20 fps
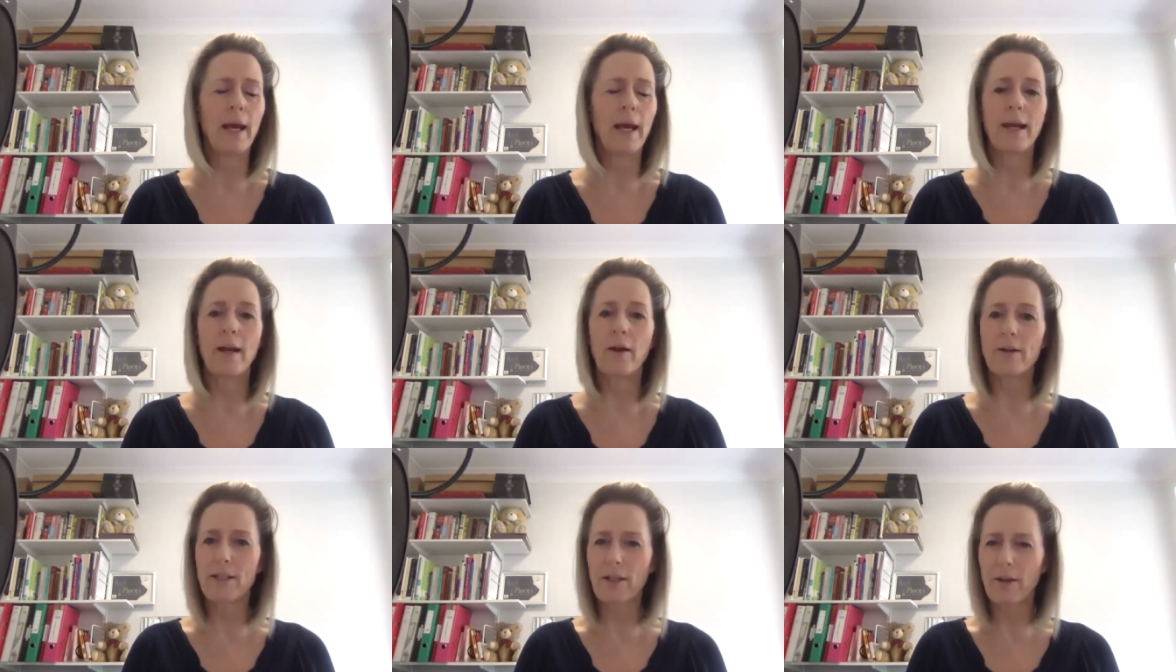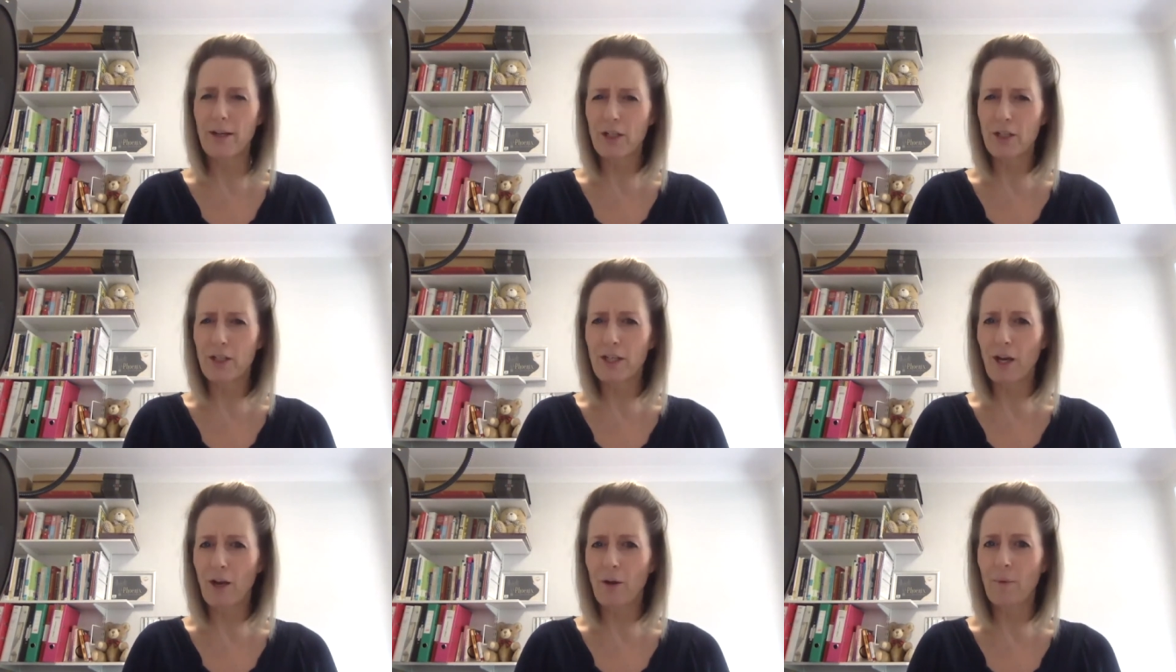Now, I don't
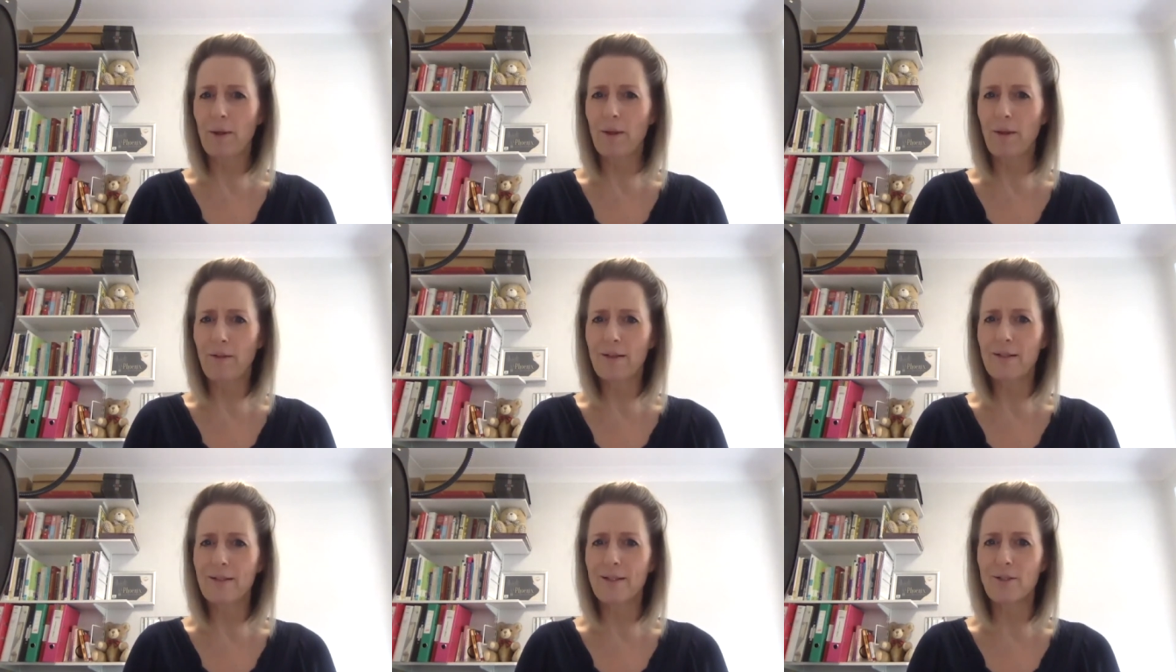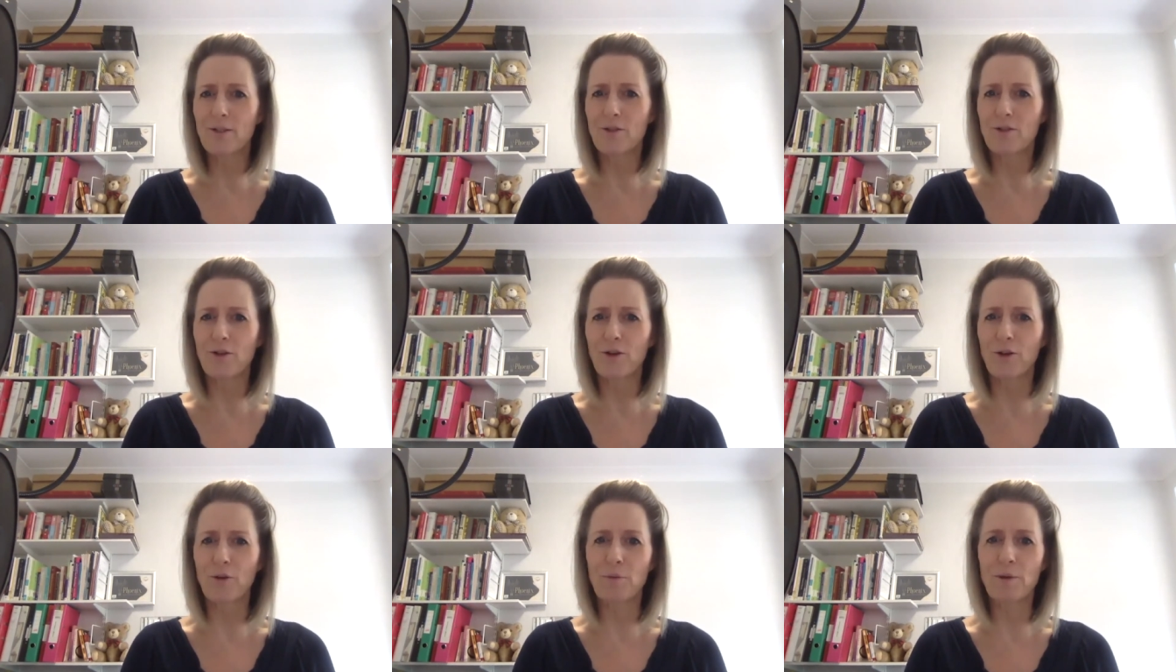actually know whether this is
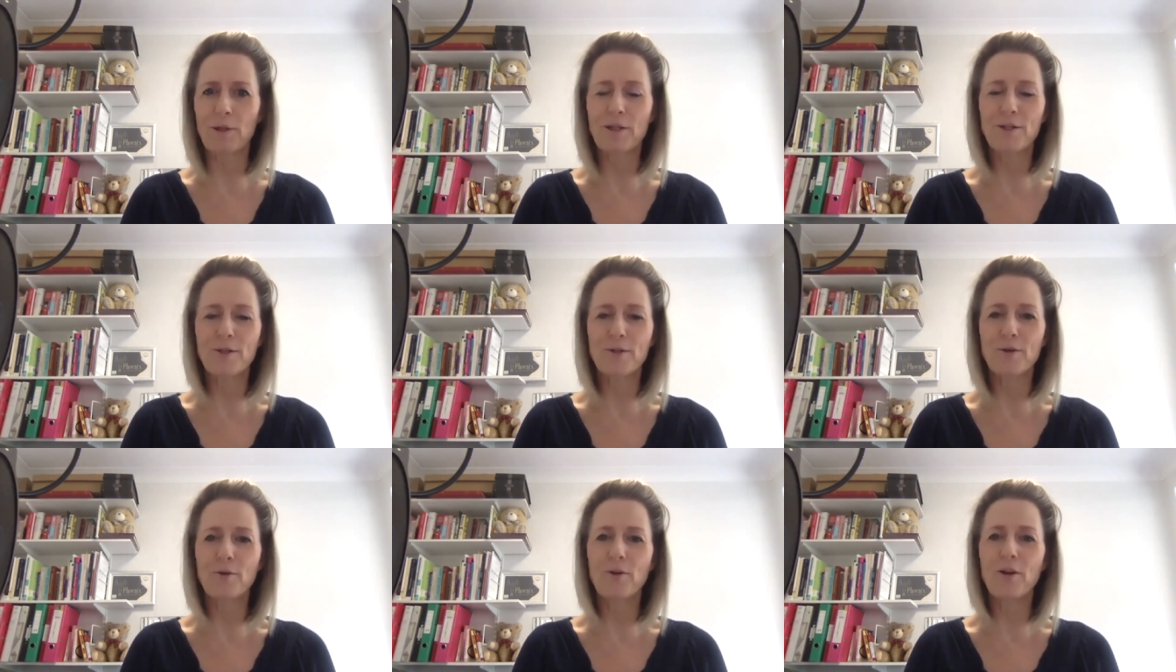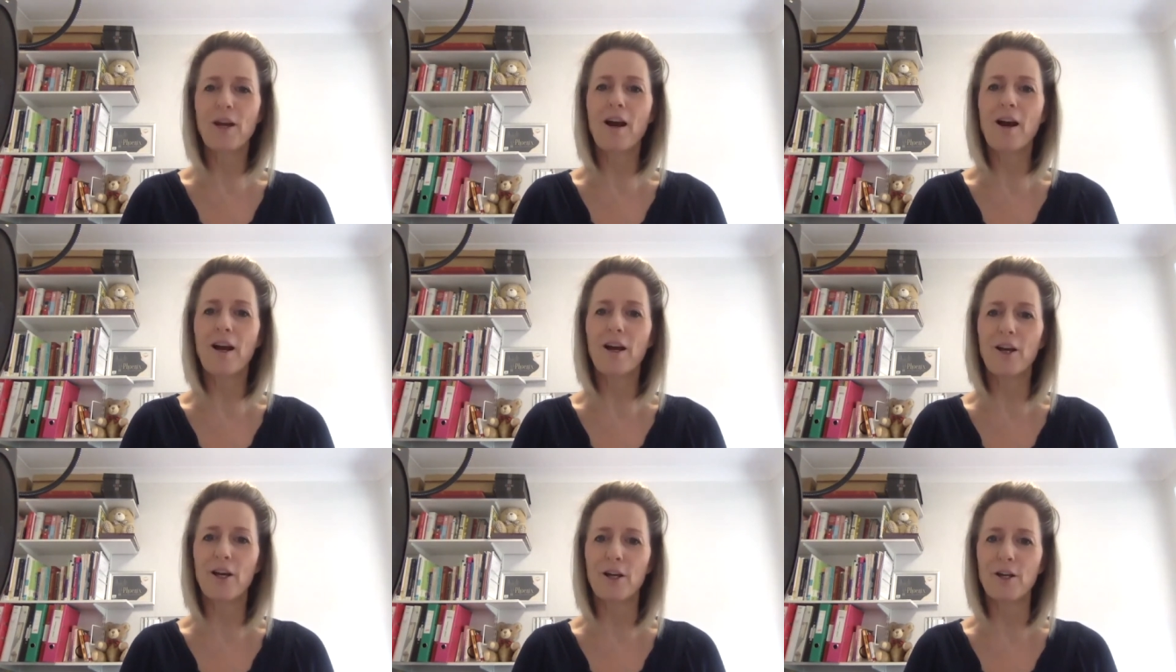true, but the story
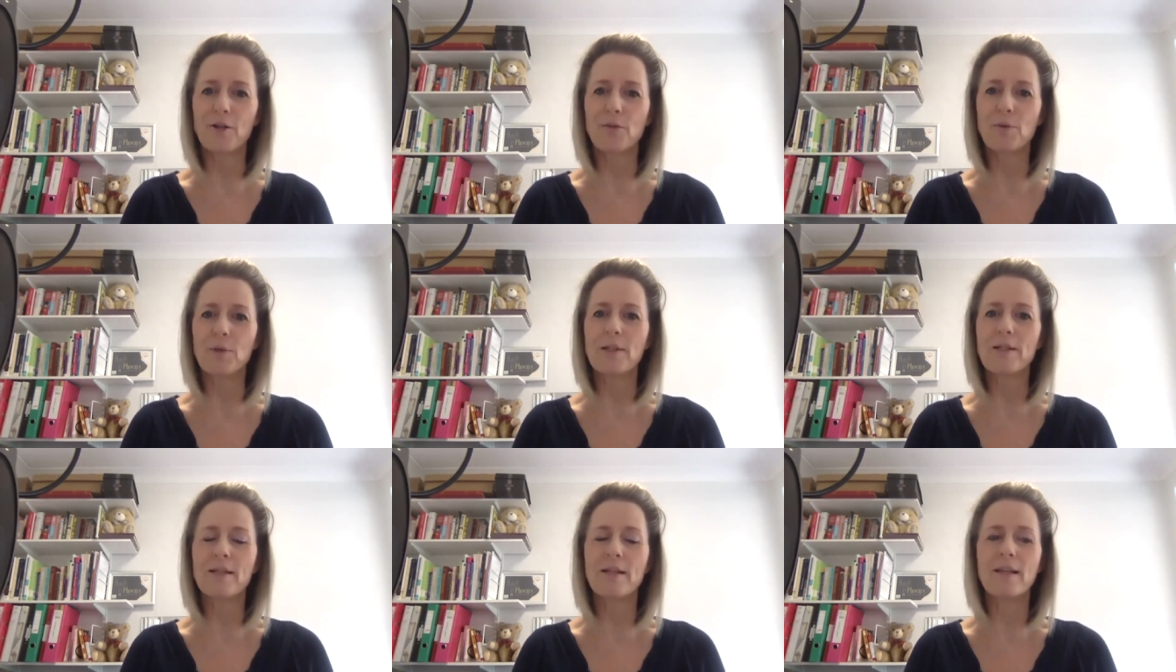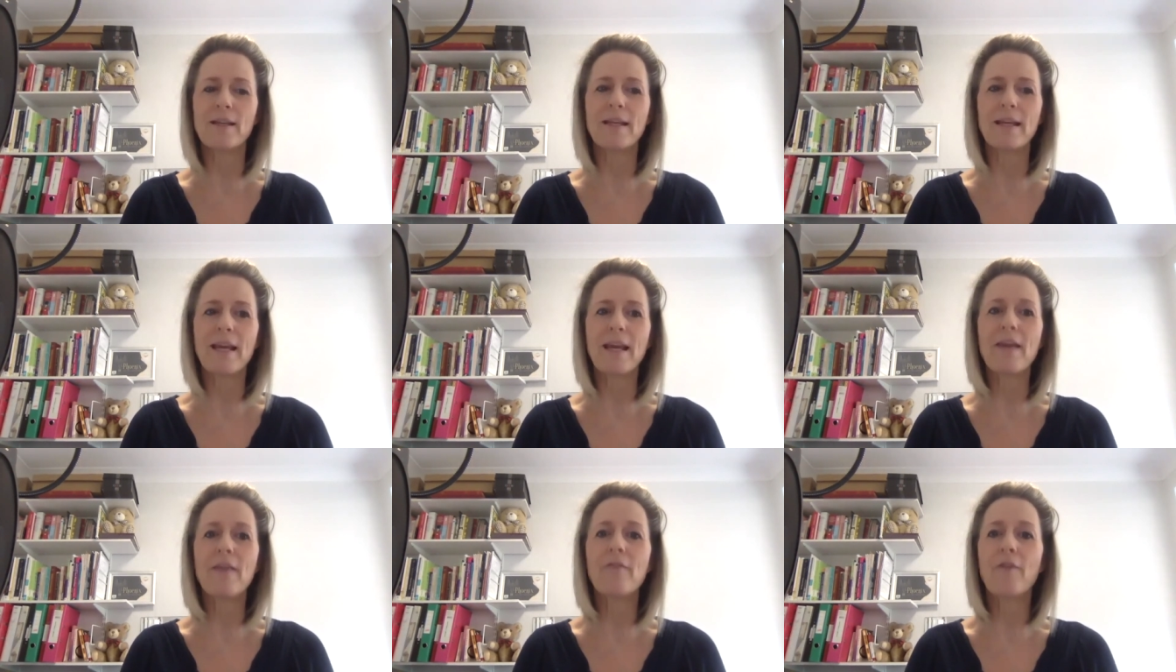I heard was that the
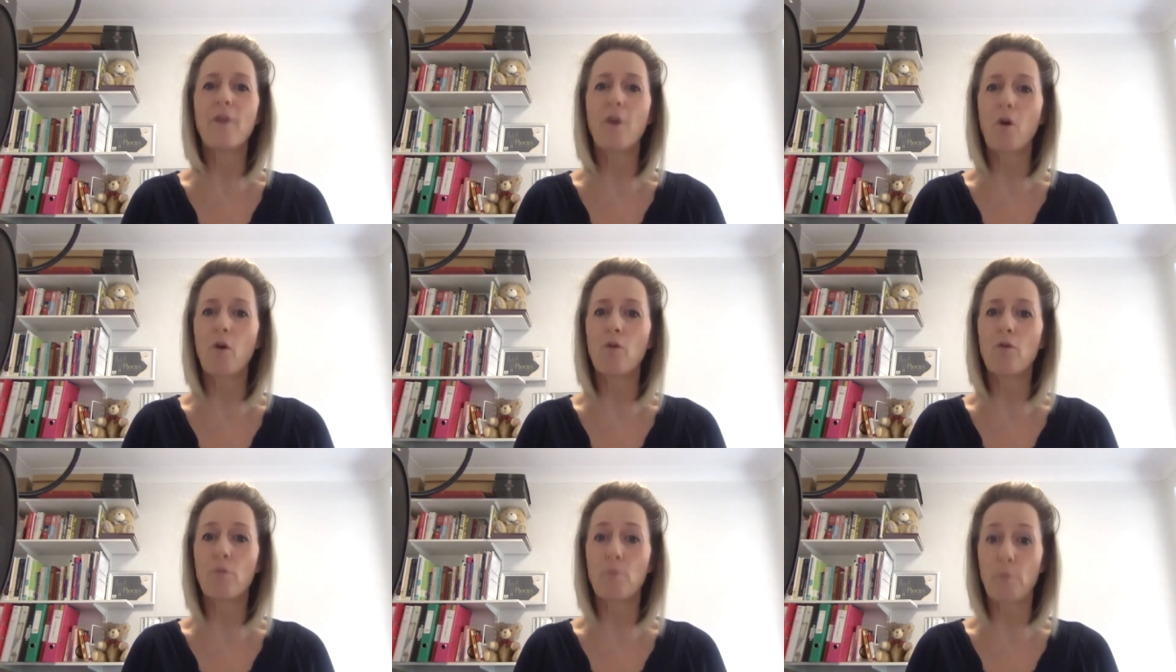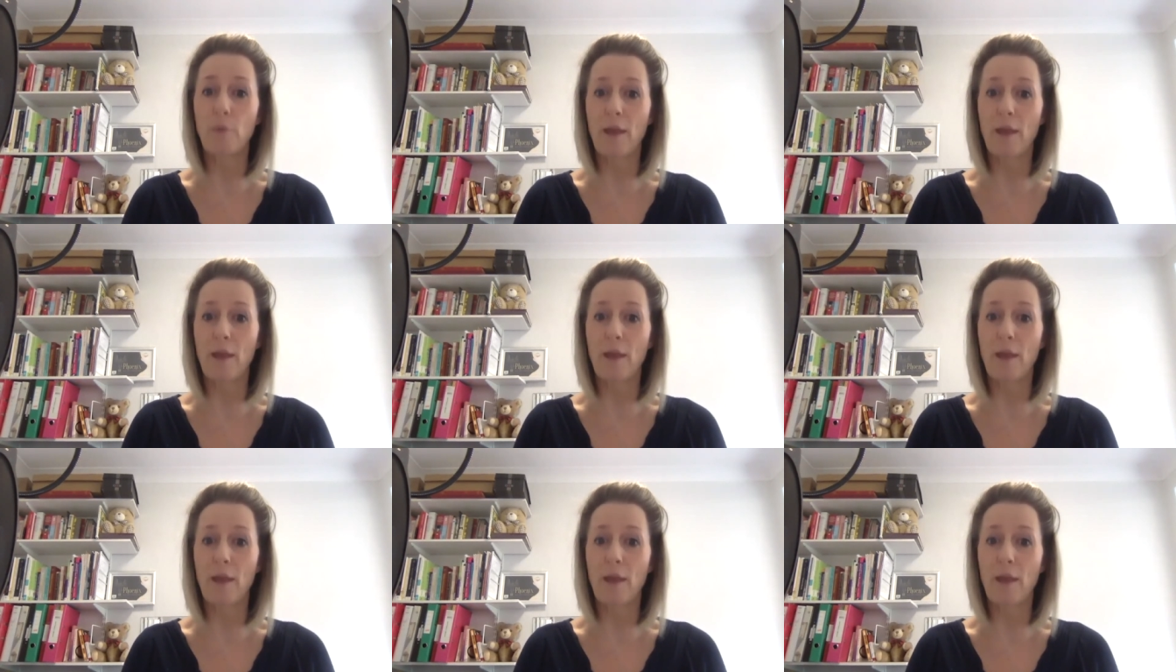Evolve